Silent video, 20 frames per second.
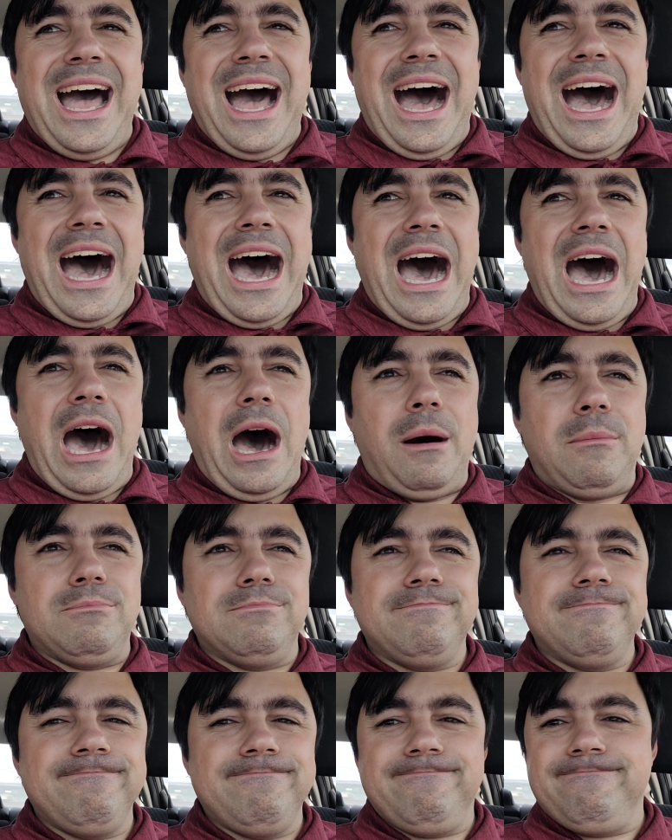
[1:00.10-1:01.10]
Um,
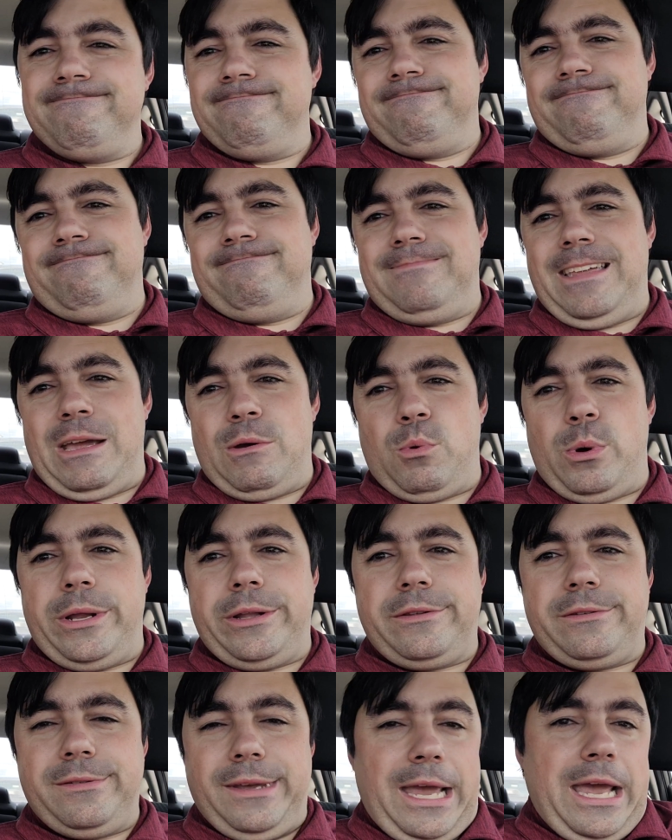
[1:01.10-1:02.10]
they
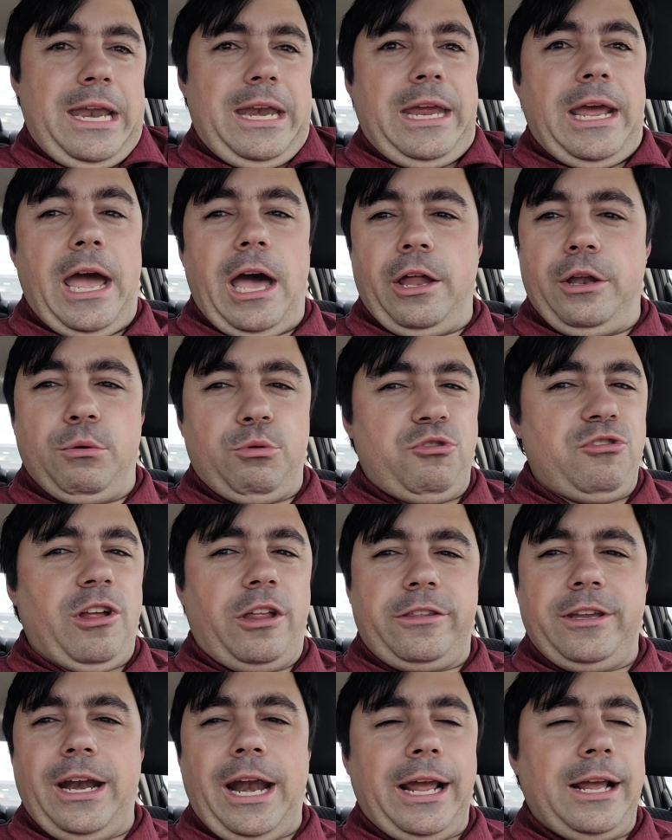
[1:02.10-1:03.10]
went, anyhow, there was
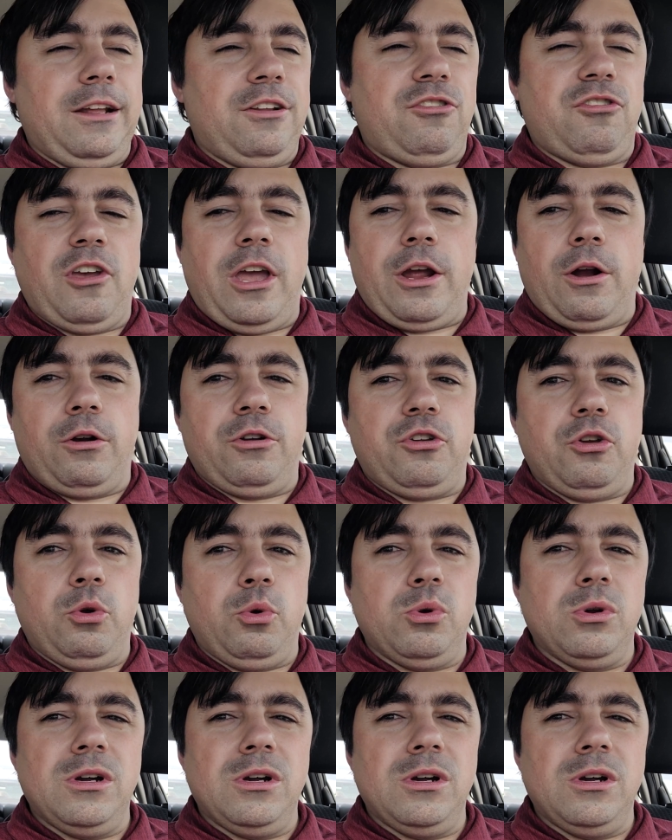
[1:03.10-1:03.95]
nothing I could say or do